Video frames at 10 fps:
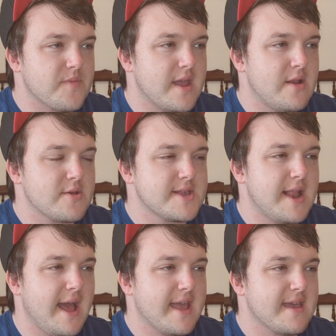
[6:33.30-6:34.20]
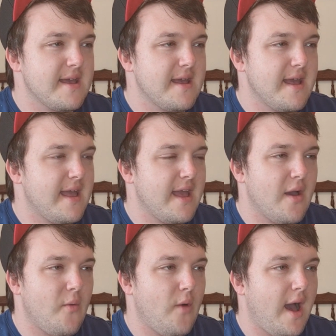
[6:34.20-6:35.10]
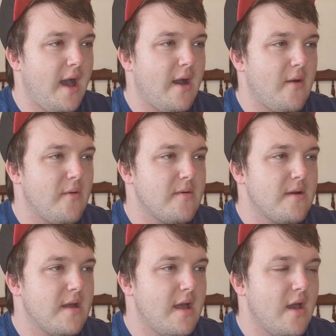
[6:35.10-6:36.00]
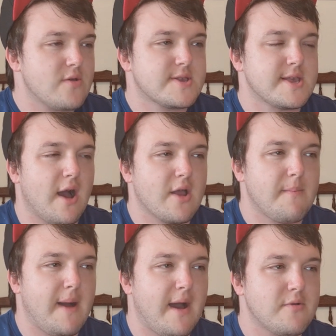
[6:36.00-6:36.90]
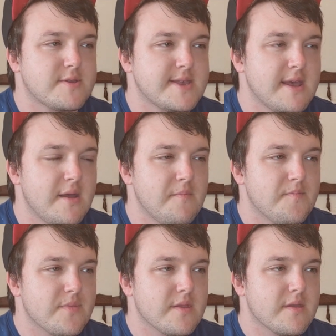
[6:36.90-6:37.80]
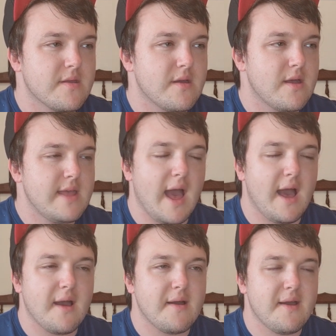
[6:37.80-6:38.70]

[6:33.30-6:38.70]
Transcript: It looks like, wow, a song about, yeah,